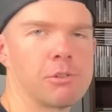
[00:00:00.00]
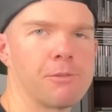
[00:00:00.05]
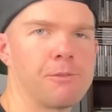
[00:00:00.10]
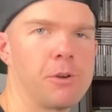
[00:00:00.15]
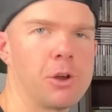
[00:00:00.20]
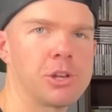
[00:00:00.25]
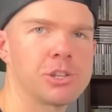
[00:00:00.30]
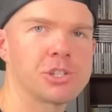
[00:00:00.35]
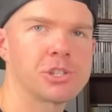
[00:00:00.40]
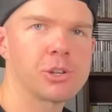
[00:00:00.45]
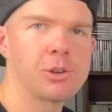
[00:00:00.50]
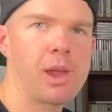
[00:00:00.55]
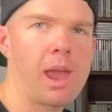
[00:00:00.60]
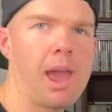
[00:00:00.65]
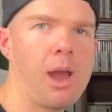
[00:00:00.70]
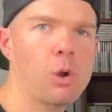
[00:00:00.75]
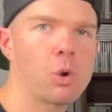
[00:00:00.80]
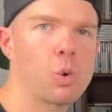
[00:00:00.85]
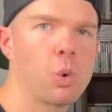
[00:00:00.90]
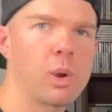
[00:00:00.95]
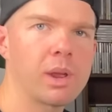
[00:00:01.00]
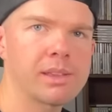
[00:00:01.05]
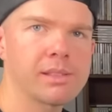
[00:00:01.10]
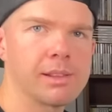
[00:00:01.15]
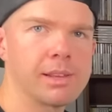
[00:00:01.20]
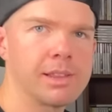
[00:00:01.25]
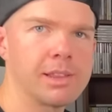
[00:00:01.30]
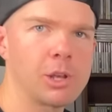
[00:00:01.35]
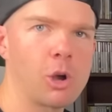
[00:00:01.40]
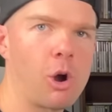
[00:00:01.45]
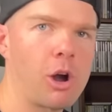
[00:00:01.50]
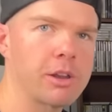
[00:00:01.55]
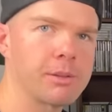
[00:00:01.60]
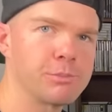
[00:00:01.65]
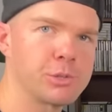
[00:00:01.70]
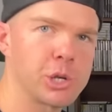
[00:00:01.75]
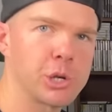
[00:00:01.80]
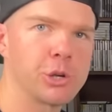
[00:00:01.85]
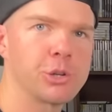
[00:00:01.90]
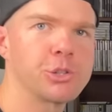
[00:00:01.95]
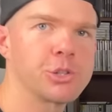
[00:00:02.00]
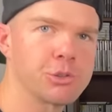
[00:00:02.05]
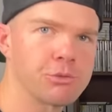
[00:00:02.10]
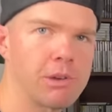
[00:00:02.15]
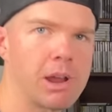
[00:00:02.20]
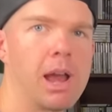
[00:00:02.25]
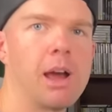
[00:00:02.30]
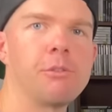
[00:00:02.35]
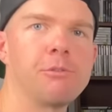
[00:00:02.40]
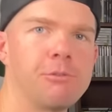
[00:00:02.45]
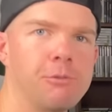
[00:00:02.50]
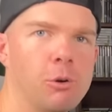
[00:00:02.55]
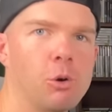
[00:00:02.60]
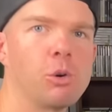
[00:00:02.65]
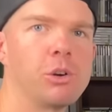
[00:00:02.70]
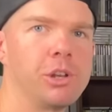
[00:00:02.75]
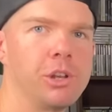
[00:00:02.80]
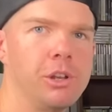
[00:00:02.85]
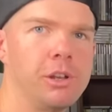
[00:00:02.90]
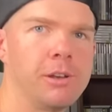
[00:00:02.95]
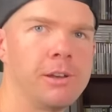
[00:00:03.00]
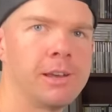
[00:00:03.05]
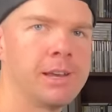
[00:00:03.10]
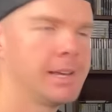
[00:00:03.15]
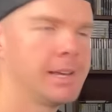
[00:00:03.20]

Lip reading: refers to how quickly the item turns around for you.